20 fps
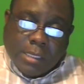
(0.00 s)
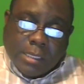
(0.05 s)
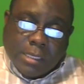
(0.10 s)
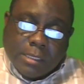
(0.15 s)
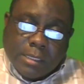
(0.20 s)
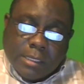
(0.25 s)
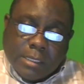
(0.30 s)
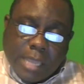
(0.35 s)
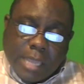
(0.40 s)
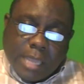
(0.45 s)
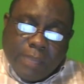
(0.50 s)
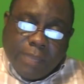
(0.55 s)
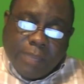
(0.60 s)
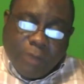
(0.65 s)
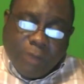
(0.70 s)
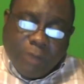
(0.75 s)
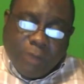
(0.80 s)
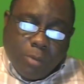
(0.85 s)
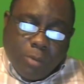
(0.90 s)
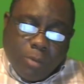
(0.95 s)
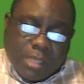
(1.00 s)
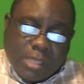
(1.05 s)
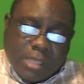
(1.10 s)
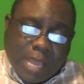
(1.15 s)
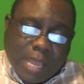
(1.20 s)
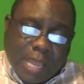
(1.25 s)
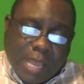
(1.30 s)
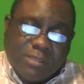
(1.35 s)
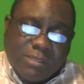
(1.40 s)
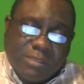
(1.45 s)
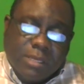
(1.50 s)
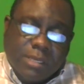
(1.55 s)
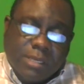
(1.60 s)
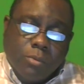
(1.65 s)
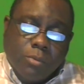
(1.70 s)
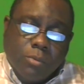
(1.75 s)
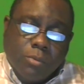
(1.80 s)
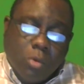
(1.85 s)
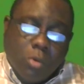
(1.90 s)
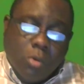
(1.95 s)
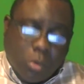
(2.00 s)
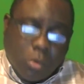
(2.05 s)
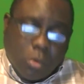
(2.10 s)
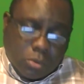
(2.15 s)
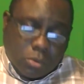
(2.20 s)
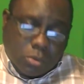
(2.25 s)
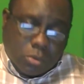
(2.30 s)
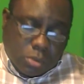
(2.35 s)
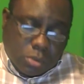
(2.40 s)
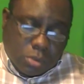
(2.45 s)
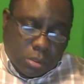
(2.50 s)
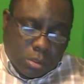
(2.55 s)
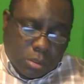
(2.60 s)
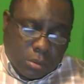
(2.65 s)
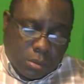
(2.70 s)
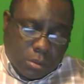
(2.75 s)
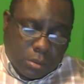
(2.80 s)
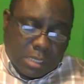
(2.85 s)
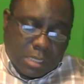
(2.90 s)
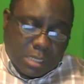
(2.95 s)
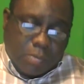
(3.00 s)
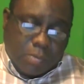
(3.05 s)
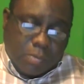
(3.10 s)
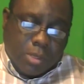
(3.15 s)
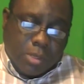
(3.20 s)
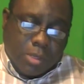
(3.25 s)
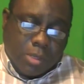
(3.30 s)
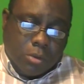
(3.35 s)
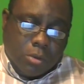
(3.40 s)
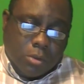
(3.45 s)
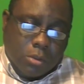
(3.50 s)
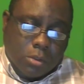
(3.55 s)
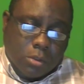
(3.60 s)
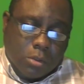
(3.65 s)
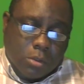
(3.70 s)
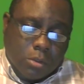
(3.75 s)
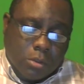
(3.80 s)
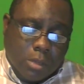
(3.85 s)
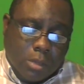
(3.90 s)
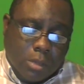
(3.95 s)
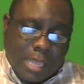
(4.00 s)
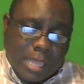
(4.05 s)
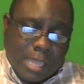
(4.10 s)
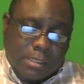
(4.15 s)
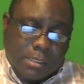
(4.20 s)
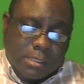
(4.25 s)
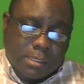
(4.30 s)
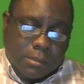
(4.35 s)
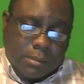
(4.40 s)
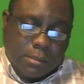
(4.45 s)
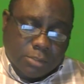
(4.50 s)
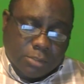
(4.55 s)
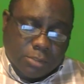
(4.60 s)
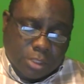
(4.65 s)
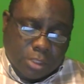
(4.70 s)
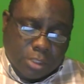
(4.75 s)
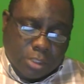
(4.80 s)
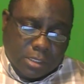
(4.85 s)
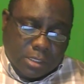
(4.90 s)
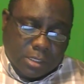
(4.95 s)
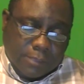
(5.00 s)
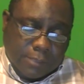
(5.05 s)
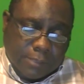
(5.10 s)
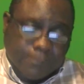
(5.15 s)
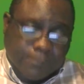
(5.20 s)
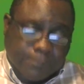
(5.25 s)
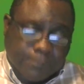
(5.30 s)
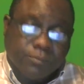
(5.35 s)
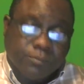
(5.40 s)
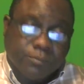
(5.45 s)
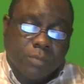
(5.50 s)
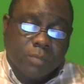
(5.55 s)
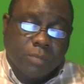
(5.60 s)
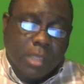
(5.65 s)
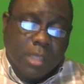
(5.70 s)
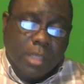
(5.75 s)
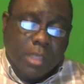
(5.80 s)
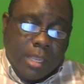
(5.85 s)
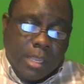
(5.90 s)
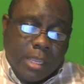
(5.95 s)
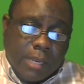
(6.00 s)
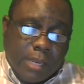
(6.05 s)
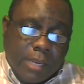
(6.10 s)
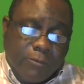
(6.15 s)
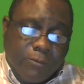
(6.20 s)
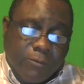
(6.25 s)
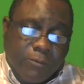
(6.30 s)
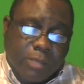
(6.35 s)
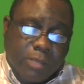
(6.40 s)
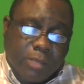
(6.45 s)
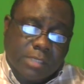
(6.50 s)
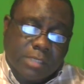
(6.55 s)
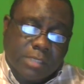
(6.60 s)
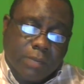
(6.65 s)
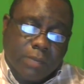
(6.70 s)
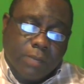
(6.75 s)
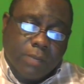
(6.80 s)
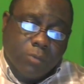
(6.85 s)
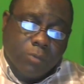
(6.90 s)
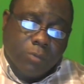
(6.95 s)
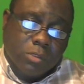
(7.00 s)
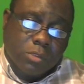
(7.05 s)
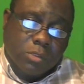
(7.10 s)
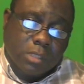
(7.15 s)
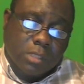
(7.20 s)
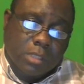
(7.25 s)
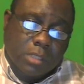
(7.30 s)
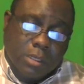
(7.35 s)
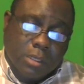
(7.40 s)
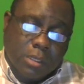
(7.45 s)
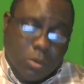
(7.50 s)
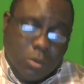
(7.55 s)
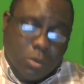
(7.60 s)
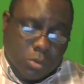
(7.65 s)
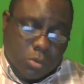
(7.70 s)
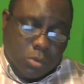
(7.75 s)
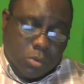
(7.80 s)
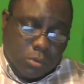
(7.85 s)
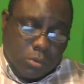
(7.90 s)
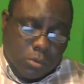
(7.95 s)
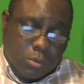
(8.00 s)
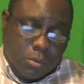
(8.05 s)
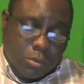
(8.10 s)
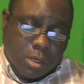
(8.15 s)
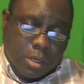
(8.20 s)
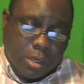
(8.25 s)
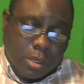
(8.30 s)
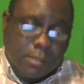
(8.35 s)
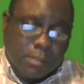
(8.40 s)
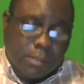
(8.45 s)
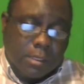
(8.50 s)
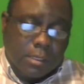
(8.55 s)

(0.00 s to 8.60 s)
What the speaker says: Now, these frameworks have a set of rules that we're going to look at shortly. The framework set of rules include: 1.